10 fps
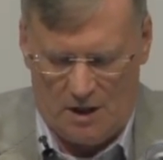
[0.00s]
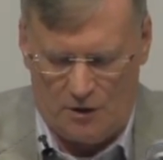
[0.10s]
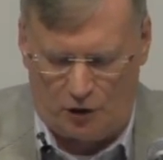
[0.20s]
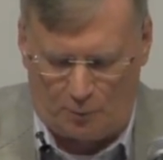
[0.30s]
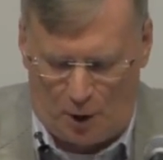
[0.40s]

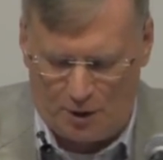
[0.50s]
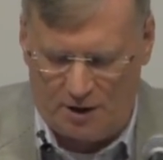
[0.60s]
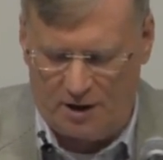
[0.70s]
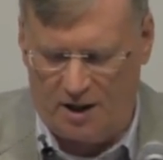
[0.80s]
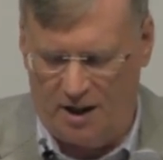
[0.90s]
the
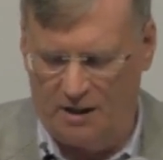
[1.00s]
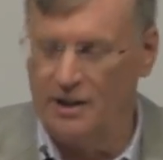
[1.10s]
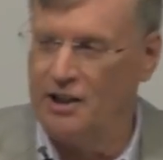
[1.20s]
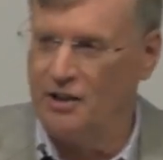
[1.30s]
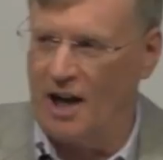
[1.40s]
Spartan king
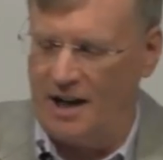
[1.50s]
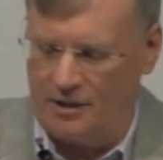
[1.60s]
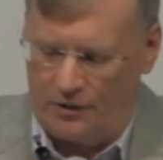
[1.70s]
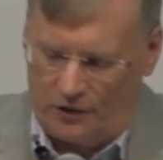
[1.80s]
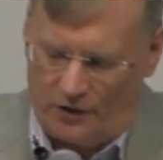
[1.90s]

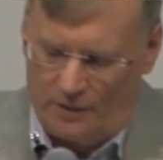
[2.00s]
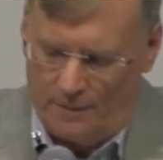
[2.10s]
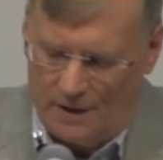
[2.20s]
Leonidas